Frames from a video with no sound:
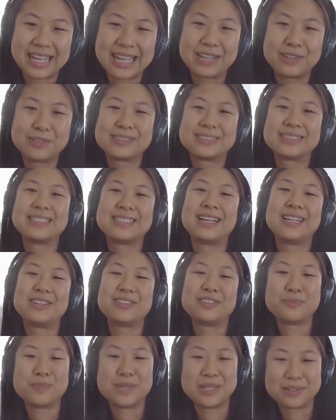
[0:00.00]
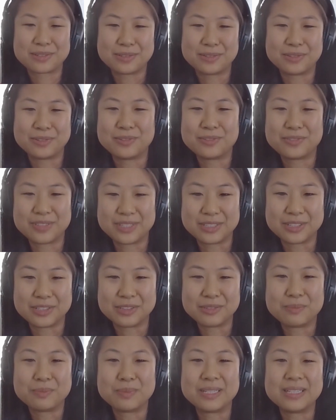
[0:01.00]
outside of the medical
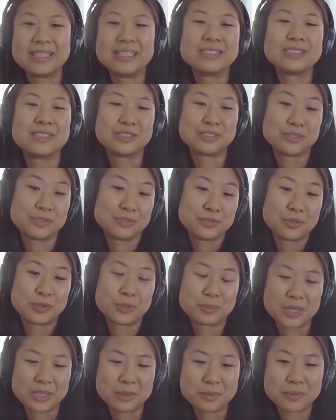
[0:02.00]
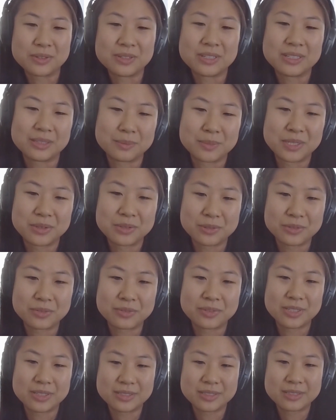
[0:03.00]
field, but it's also for people in the medical
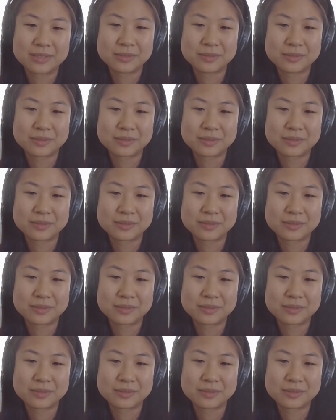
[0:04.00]
field.